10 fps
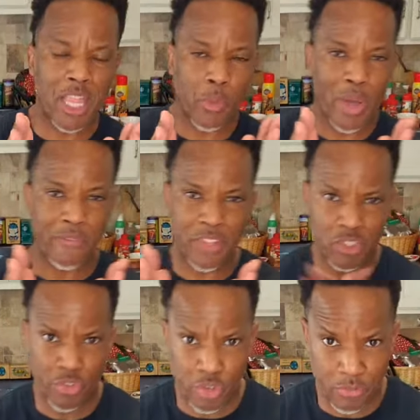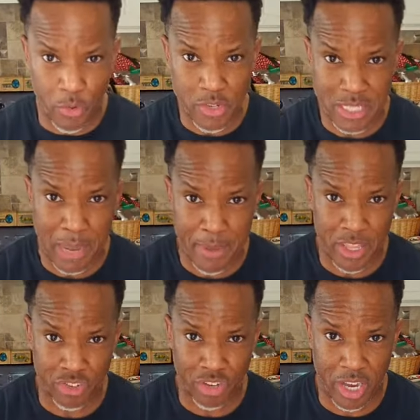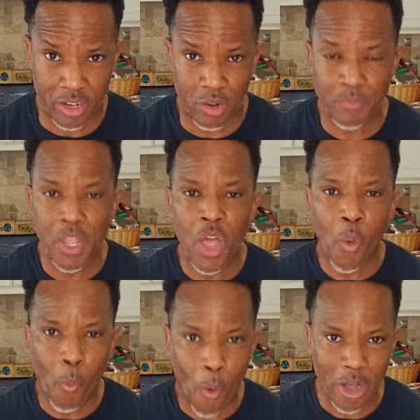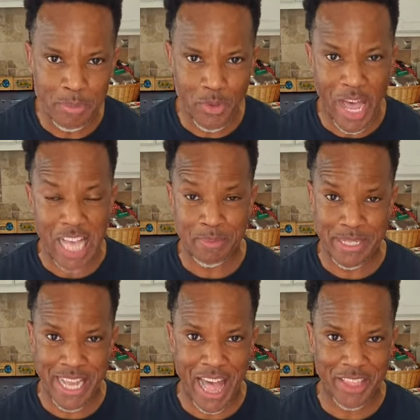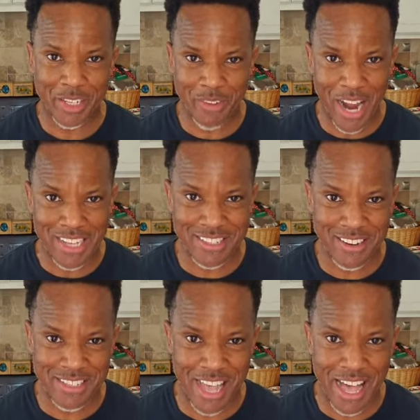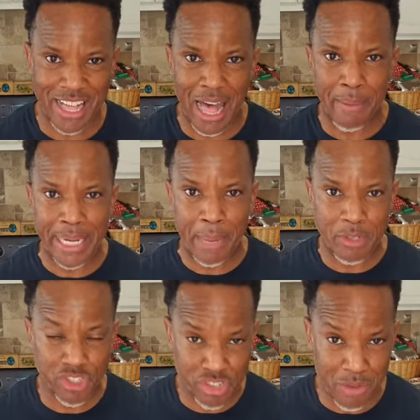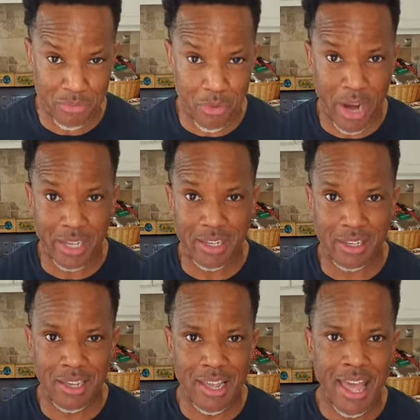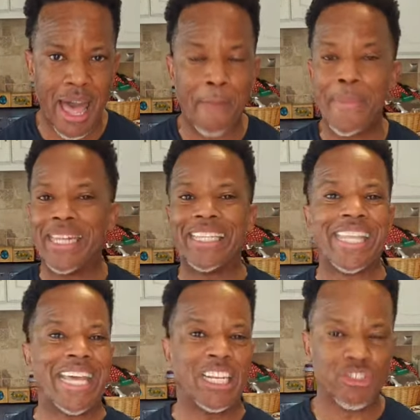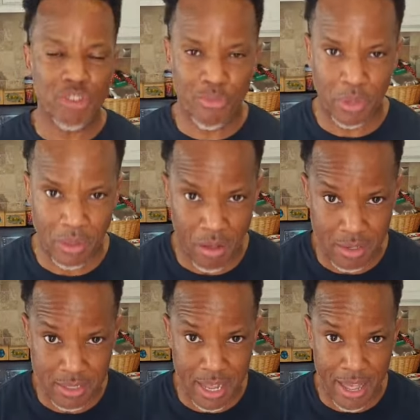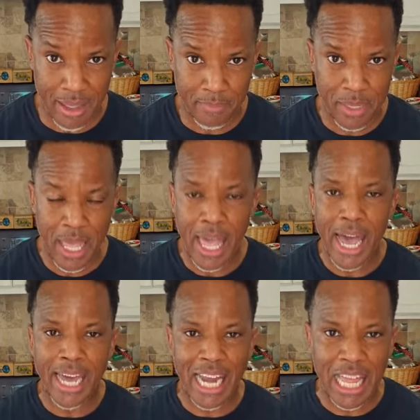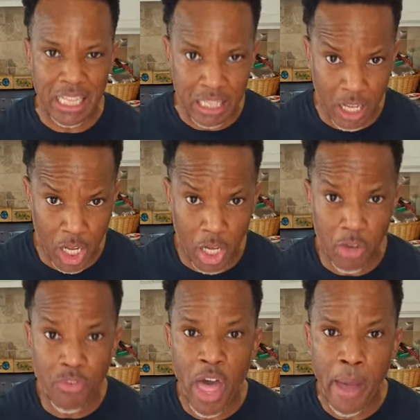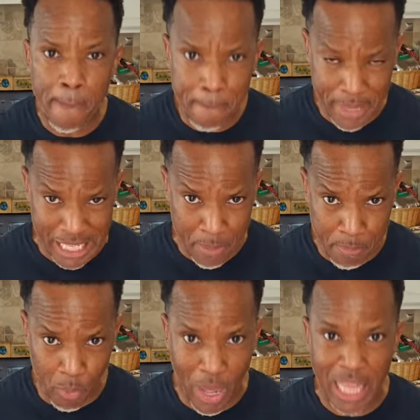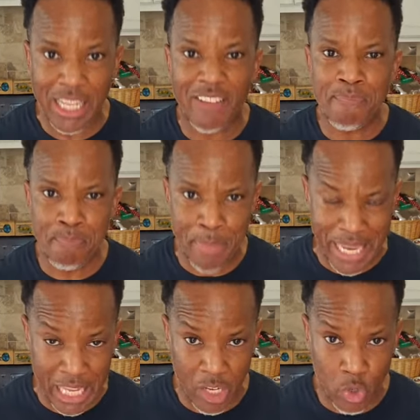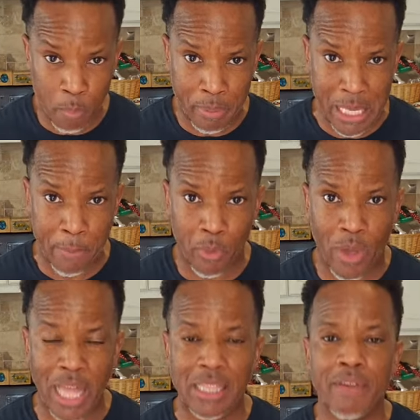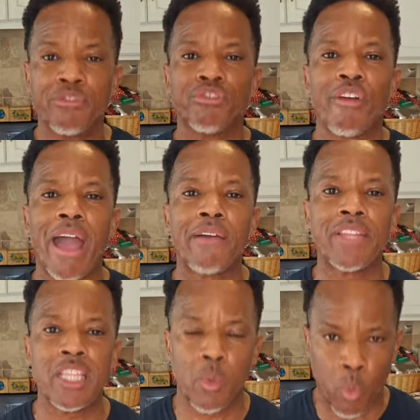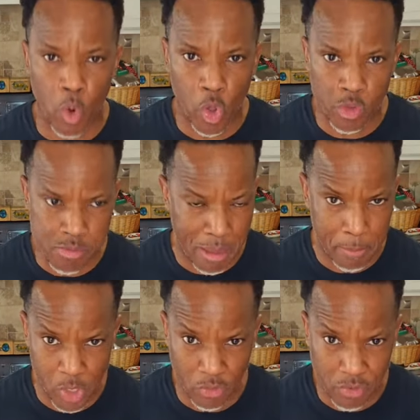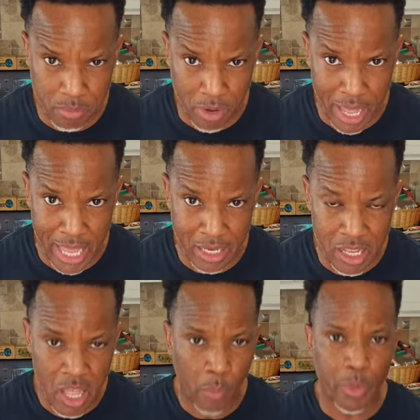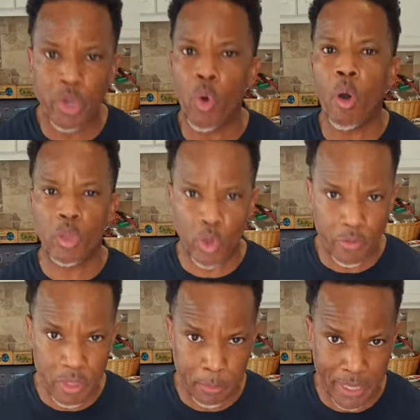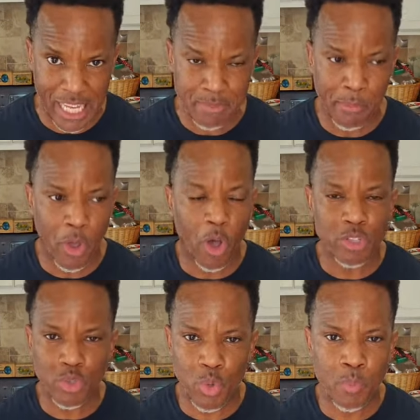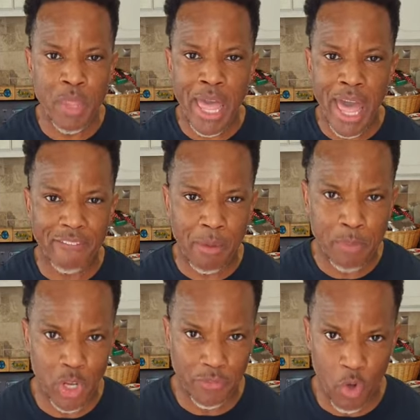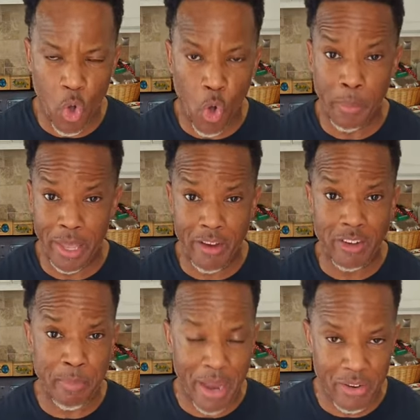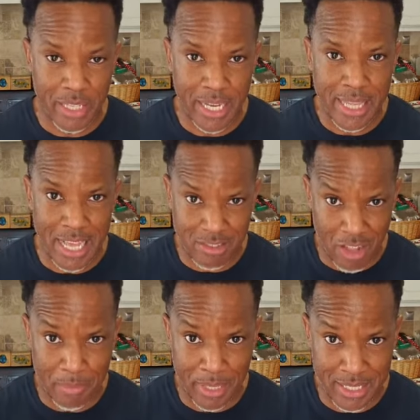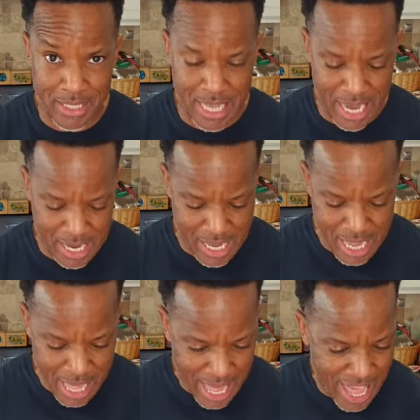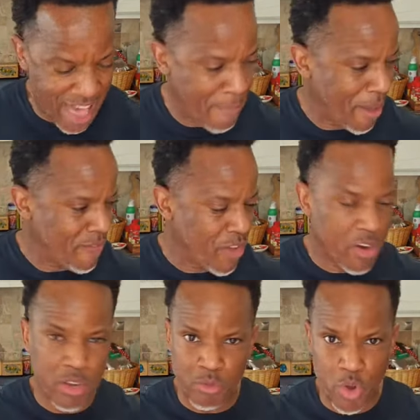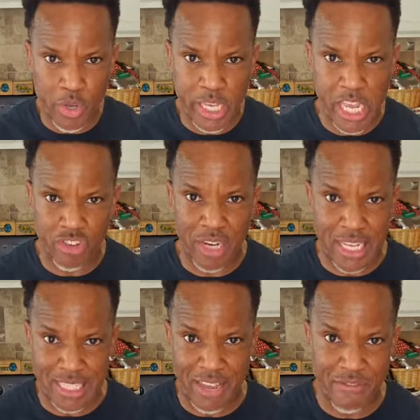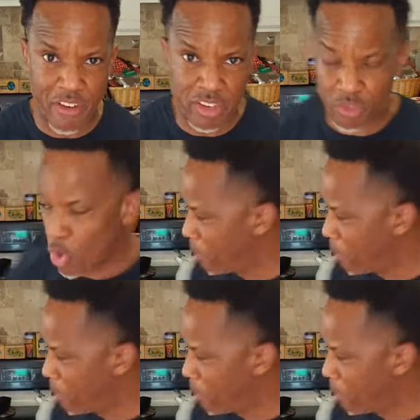the way, if this is your first time on the channel, welcome to HospitalityRockstars.com. My name is Chef Frank. I've been in the industry for a long time, and I love people. I love meeting new people. I love traveling the world with my beautiful bride. We go all over the place, but we also have our beautiful home here in Maryland. That's all I'm going to say. I have my very real kitchen. I say very real